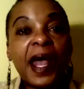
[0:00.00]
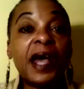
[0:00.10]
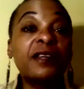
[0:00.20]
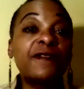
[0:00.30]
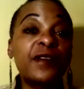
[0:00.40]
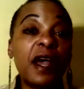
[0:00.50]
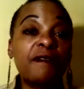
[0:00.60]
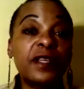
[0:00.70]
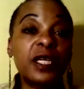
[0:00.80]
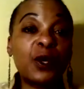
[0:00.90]
And if you
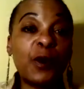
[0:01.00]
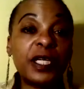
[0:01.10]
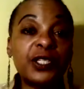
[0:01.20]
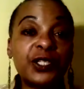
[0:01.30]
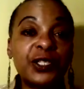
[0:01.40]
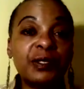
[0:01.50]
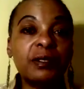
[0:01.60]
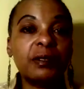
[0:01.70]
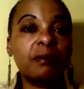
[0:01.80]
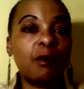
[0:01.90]
have any
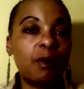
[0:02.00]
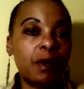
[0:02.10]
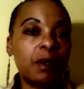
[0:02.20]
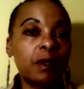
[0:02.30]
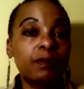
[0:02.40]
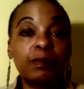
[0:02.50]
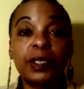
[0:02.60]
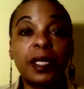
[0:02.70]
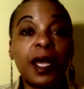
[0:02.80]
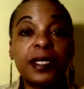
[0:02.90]
questions or
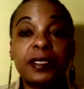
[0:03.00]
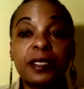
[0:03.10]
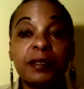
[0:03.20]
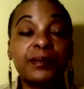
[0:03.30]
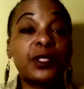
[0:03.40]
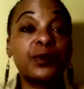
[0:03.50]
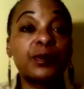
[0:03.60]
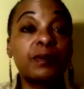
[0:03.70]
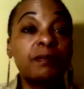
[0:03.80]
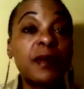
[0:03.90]
would like
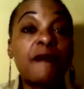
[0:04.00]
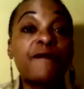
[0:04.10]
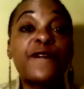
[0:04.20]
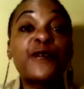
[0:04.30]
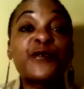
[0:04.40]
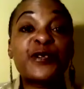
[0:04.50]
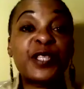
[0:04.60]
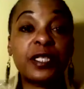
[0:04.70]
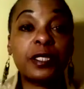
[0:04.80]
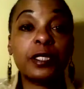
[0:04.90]
to further
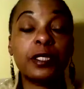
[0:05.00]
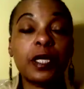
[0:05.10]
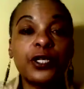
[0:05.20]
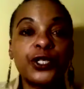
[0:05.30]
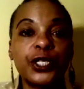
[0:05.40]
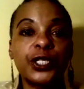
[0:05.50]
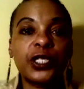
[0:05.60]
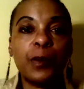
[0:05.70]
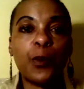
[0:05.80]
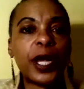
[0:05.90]
this discussion in
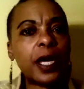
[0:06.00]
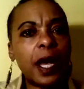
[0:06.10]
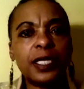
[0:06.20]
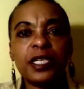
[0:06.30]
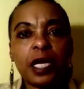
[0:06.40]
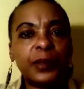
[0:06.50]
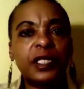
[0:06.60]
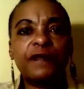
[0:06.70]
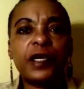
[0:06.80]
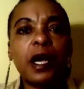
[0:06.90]
some way, contact me.
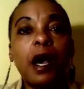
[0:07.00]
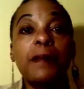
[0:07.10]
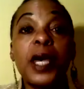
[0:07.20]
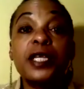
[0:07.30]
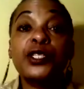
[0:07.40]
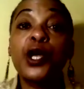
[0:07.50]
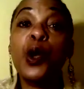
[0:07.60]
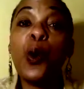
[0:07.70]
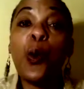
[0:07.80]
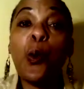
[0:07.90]
Leave a comment
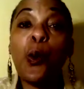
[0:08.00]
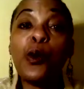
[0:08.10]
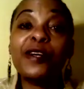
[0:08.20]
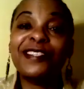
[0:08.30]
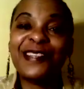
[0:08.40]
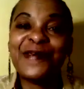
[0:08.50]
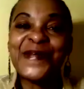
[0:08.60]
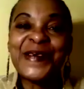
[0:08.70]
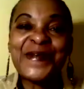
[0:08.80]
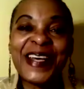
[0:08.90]
or send
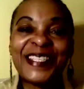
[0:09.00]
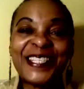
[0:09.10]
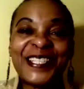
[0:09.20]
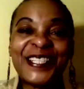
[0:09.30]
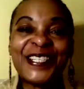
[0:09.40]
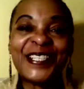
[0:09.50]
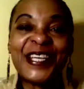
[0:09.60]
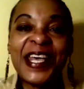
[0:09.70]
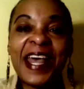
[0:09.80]
me a message.